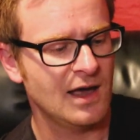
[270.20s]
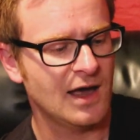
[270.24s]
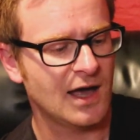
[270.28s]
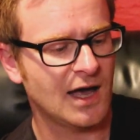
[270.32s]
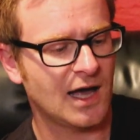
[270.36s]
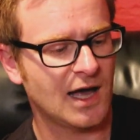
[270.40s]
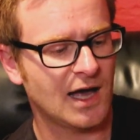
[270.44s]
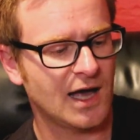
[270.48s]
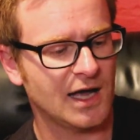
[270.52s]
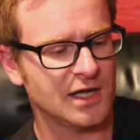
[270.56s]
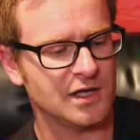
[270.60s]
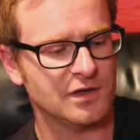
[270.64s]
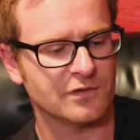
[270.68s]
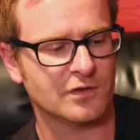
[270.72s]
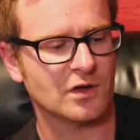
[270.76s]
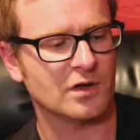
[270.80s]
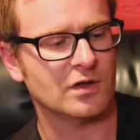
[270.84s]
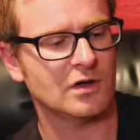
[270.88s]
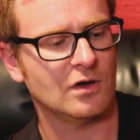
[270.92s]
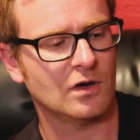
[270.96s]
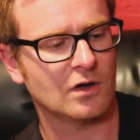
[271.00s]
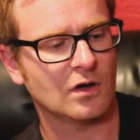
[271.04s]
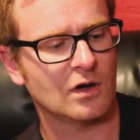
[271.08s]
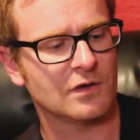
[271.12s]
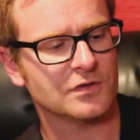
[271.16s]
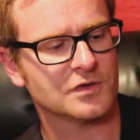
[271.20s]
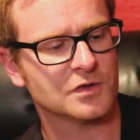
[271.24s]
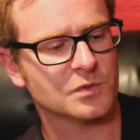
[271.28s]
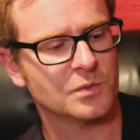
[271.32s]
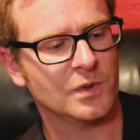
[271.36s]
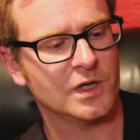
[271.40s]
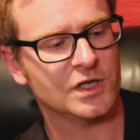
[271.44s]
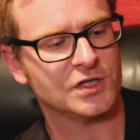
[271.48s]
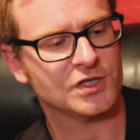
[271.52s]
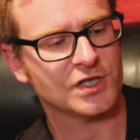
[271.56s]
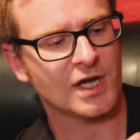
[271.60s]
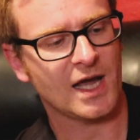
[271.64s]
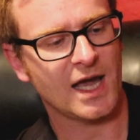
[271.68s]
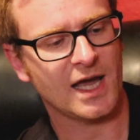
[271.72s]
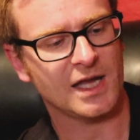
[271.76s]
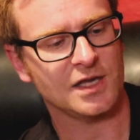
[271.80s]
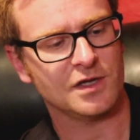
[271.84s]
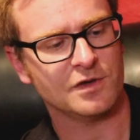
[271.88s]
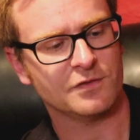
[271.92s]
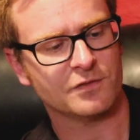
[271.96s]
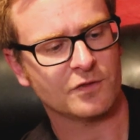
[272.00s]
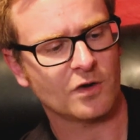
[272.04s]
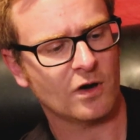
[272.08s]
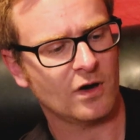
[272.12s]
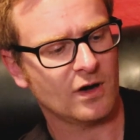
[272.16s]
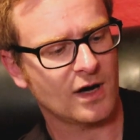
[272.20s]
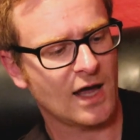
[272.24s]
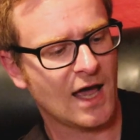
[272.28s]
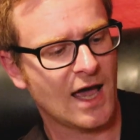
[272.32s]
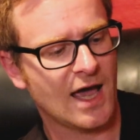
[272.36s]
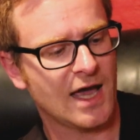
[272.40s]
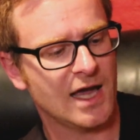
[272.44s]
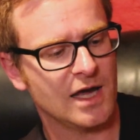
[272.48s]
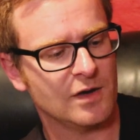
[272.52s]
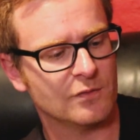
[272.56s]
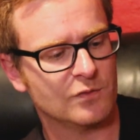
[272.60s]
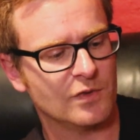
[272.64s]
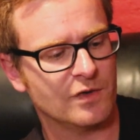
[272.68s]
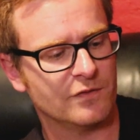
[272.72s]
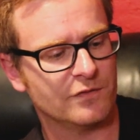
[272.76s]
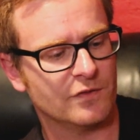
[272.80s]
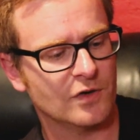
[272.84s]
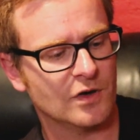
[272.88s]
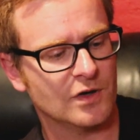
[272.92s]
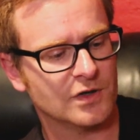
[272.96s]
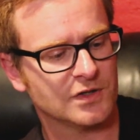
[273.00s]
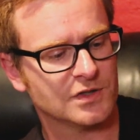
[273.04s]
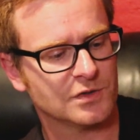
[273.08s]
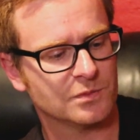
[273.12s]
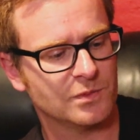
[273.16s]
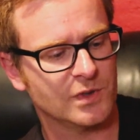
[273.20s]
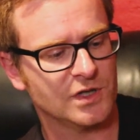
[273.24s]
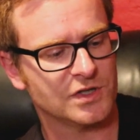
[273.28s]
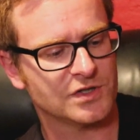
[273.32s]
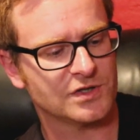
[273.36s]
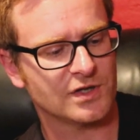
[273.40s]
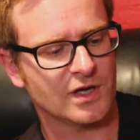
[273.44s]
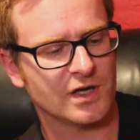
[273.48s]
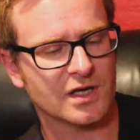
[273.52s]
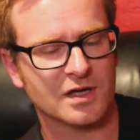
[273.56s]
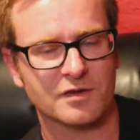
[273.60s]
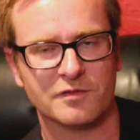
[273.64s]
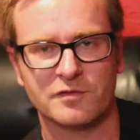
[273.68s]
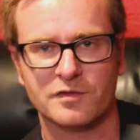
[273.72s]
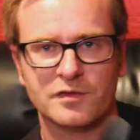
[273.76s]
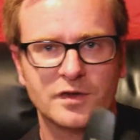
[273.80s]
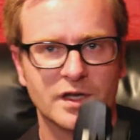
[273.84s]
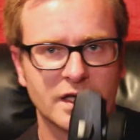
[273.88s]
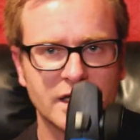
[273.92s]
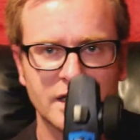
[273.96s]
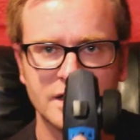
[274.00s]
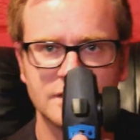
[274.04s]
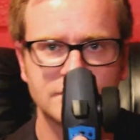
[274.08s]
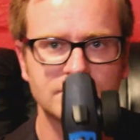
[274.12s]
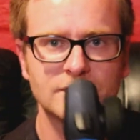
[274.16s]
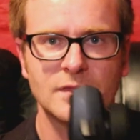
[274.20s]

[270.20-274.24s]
Uh, and you've got the on off switch and you've got a reverse switch so you can flick it